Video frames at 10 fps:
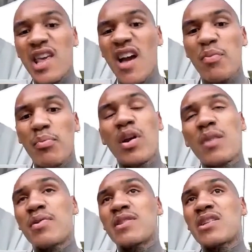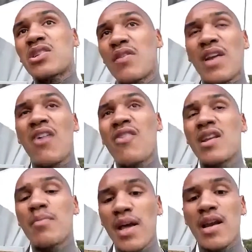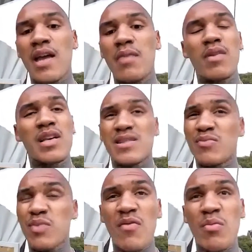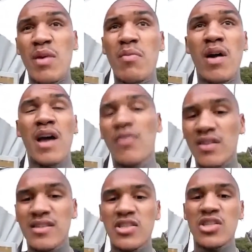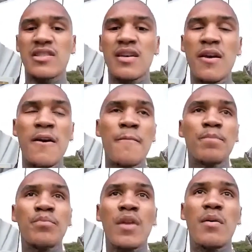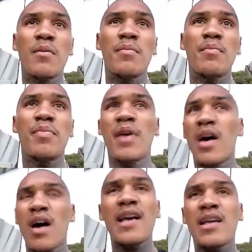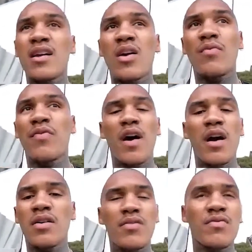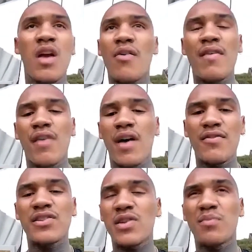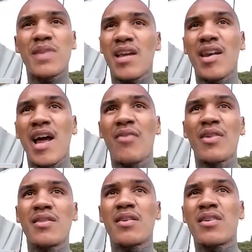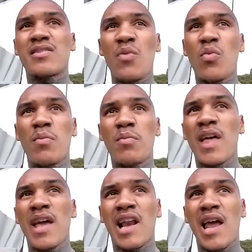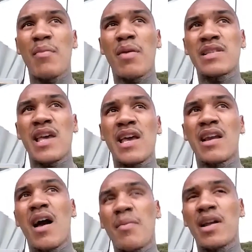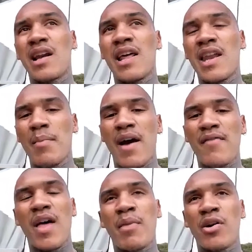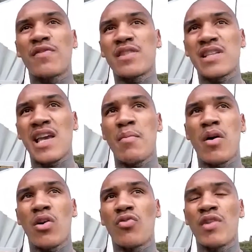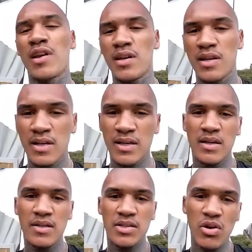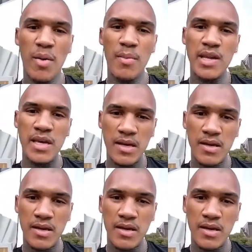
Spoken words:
I've been put in a position of carrying the Ben name. It's given me my advantages. But I ain't going to go around fighting every Tom, Dick and Harry because they claim I'm scared. Like I'm going to let them have that much of a say in my career. Do you know what I mean?